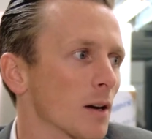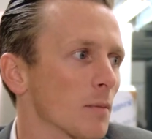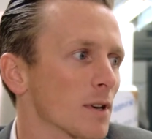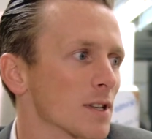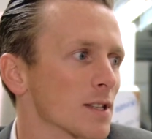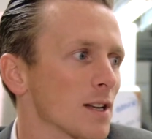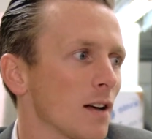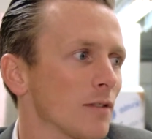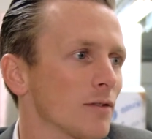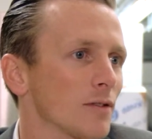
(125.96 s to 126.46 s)
and
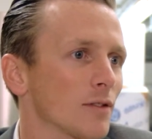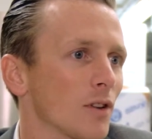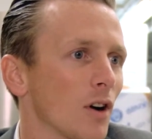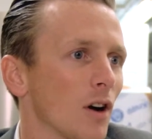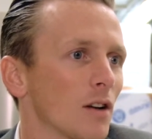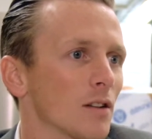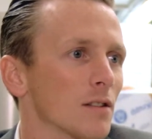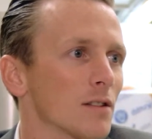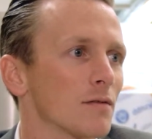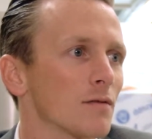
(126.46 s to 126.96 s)
myself have
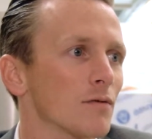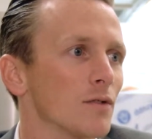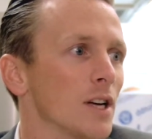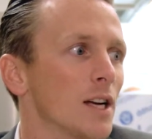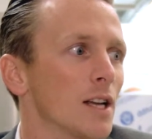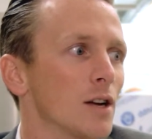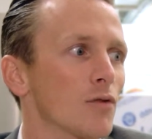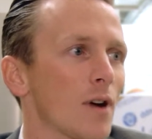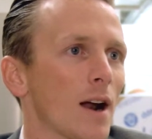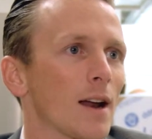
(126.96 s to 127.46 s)
got
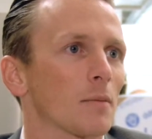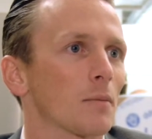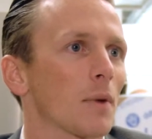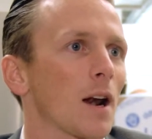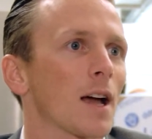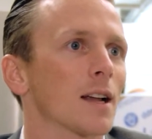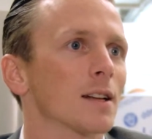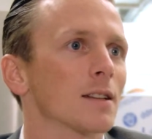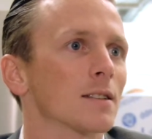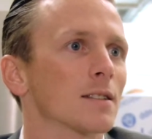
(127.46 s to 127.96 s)
really grand
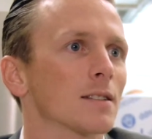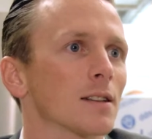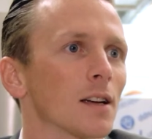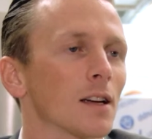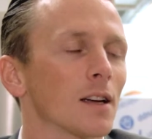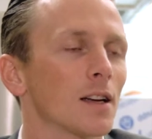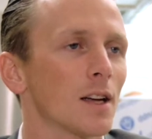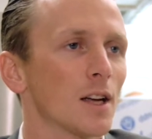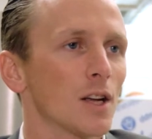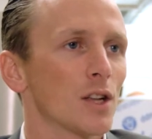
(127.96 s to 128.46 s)
plans
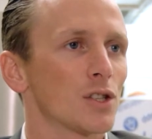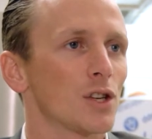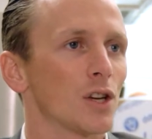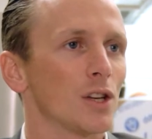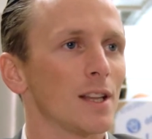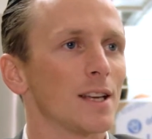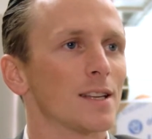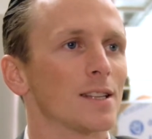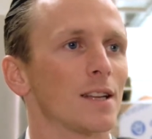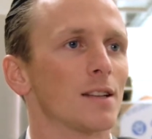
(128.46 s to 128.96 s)
to
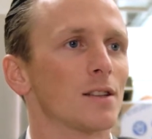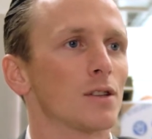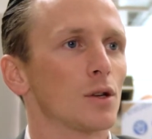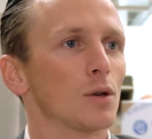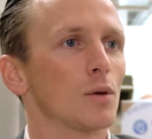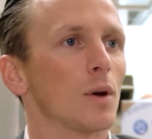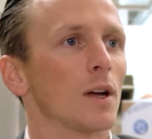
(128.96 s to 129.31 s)
turn this into